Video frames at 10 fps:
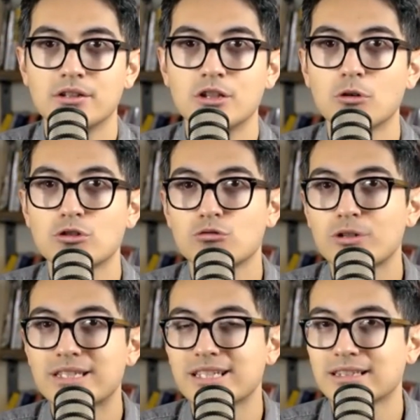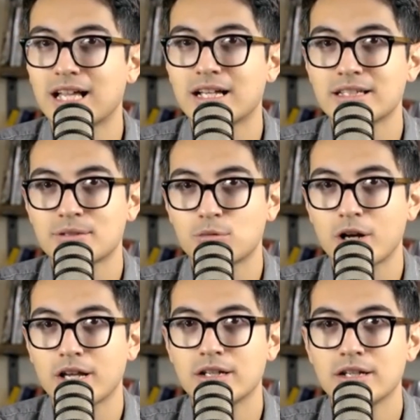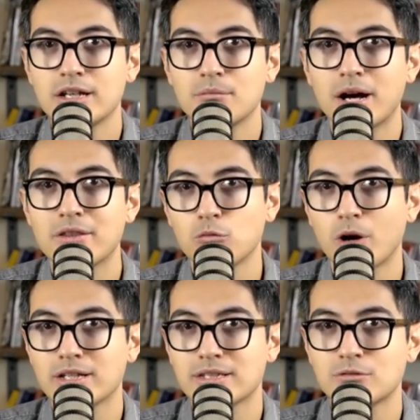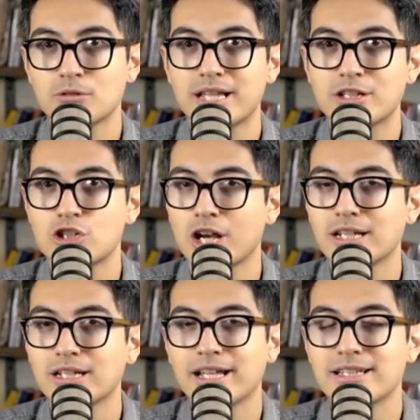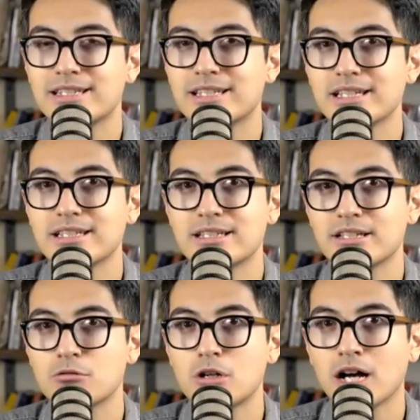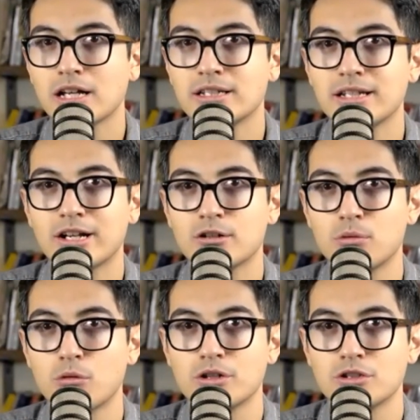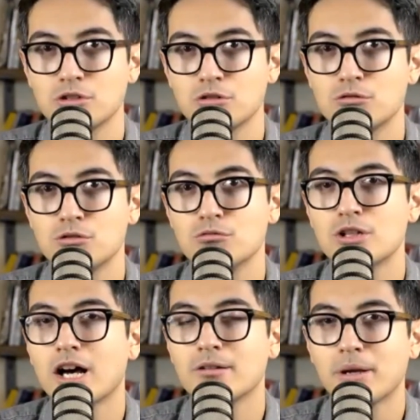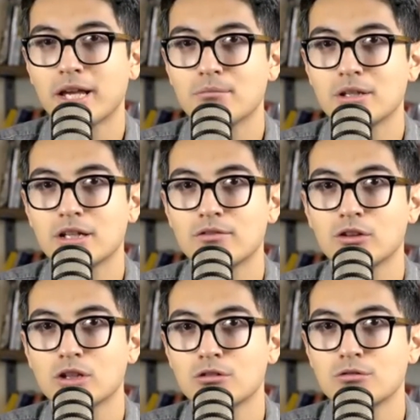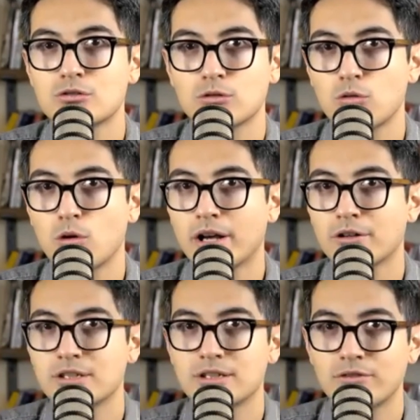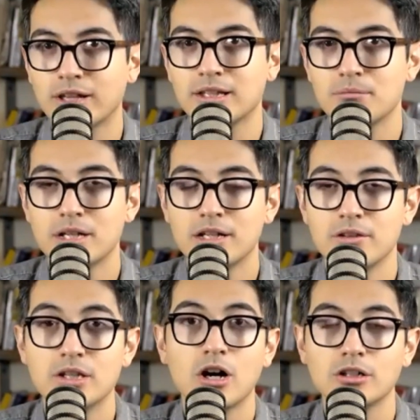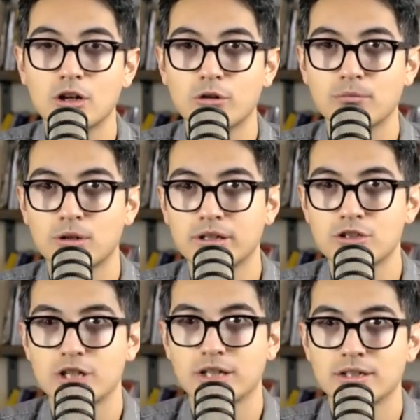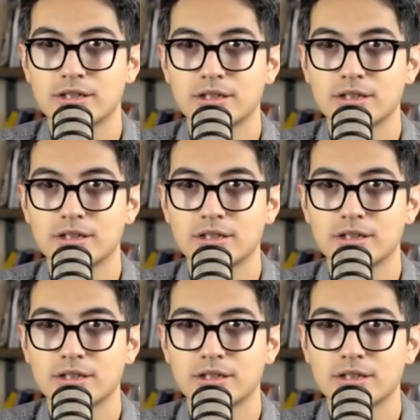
The most recent lie spread by the West was that China had seized a Ugandan airport due to non payment of the loans required to develop the ongoing project.